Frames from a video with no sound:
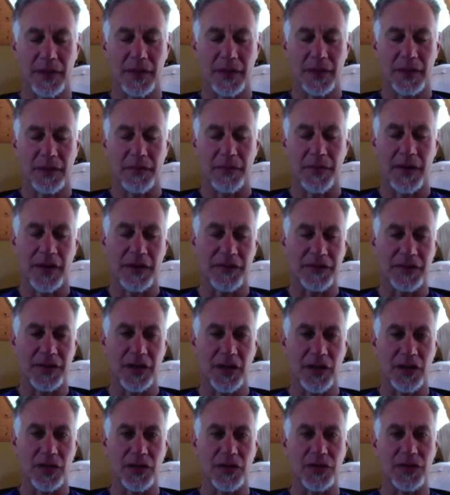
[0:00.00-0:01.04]
the puffed
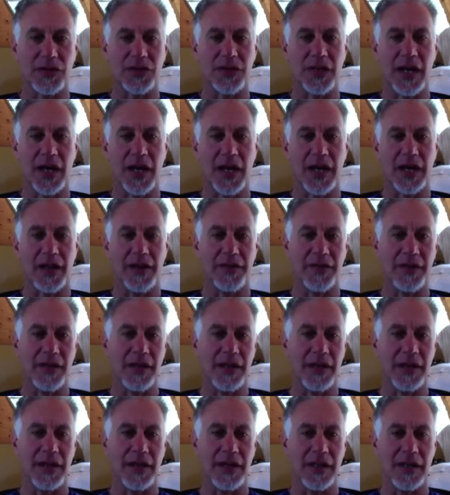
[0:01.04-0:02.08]
O's and
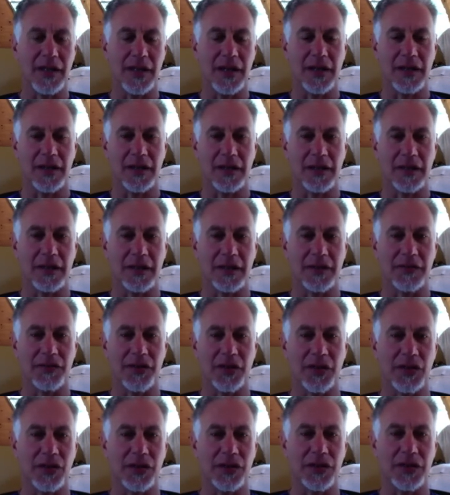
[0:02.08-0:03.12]
the
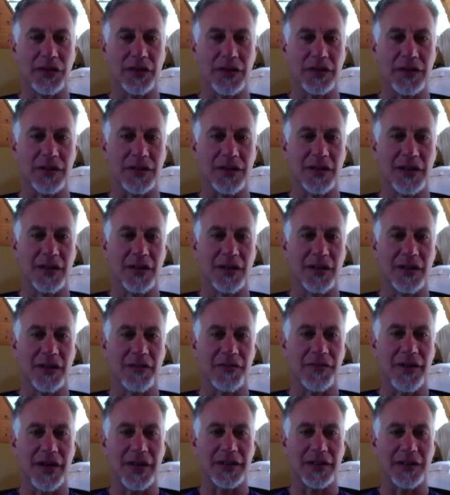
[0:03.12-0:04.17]
involutions
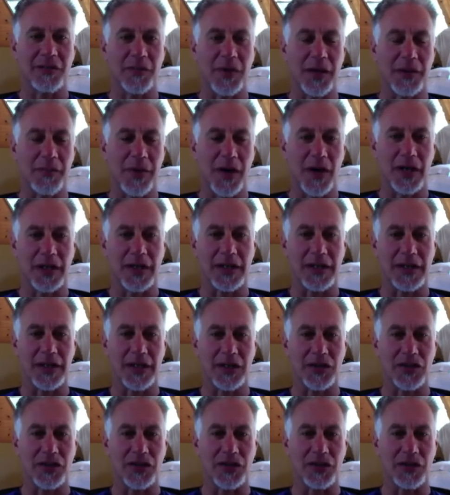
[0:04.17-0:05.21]
affected my body
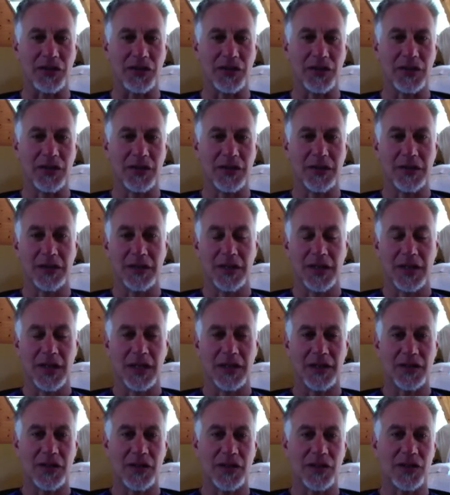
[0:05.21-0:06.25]
tissue.
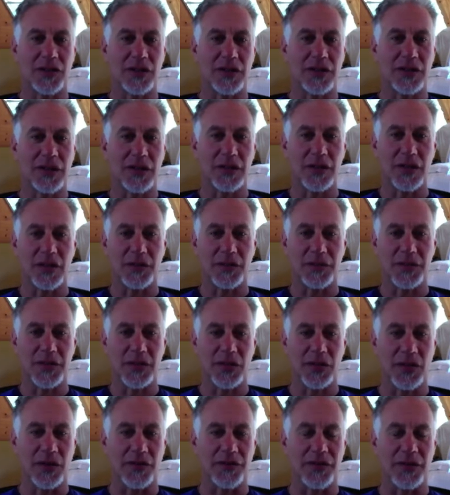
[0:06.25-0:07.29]
And so you're just going to
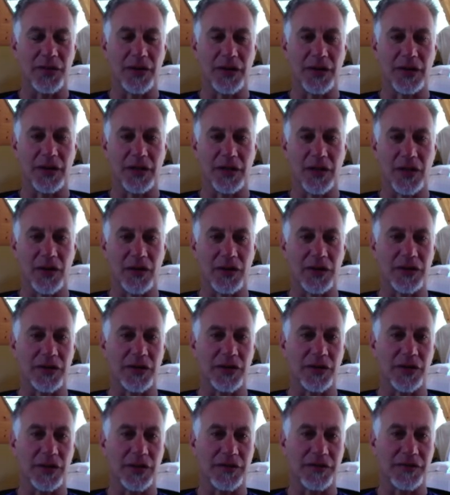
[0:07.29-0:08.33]
observe, you're going to notice, you're
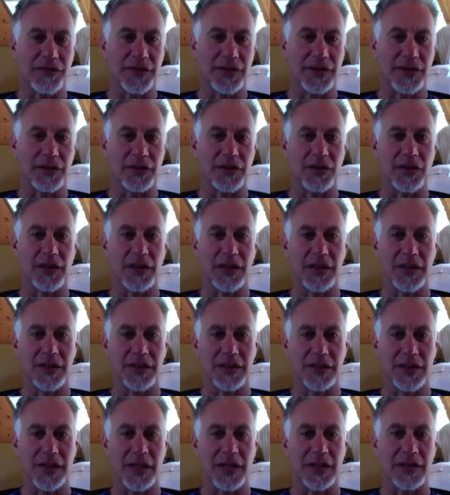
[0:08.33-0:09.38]
going to feel, you're going to
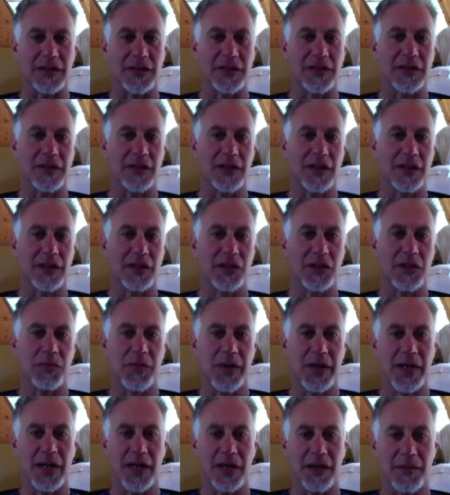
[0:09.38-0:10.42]
sense. You
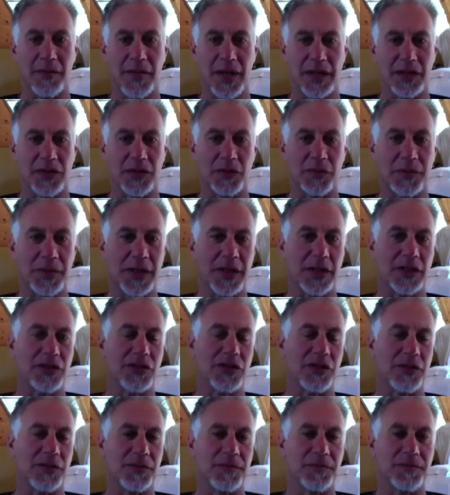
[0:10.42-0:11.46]
may get a mental
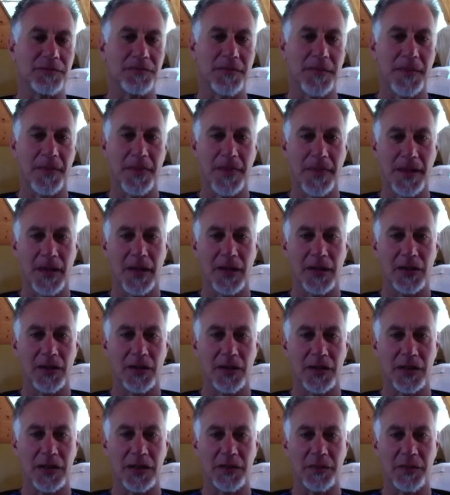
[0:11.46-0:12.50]
picture. You're
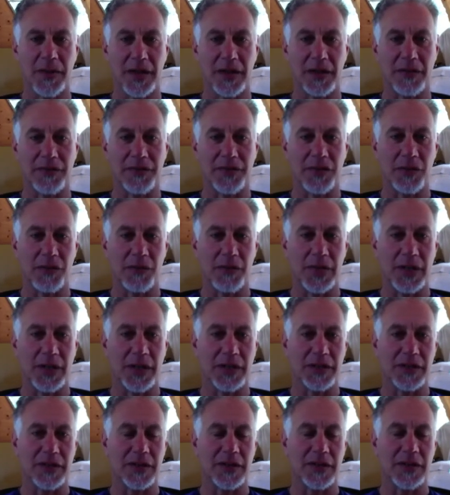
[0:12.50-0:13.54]
going to spend a few
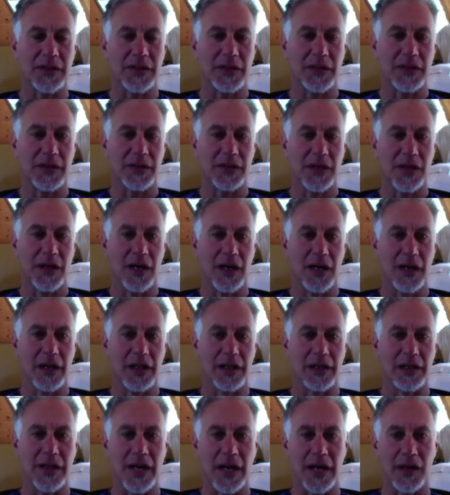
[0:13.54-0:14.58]
minutes
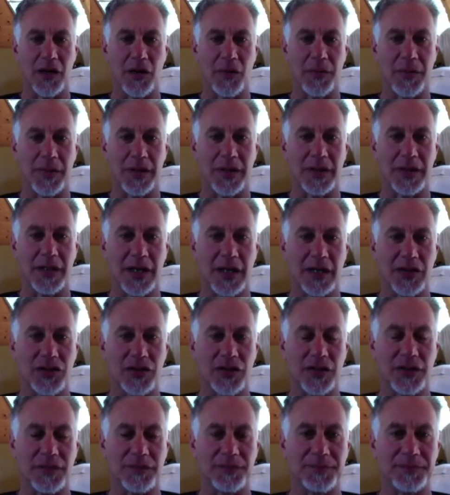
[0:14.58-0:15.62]
in that open
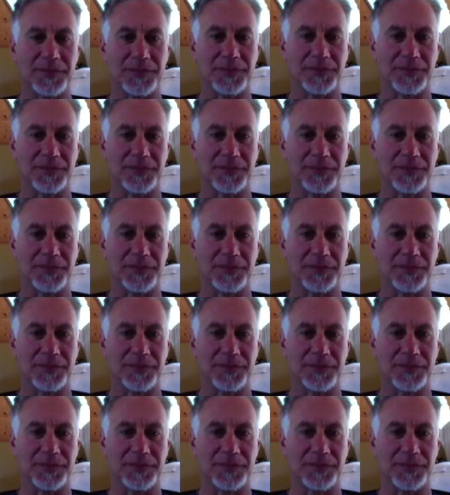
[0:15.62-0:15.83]
attention,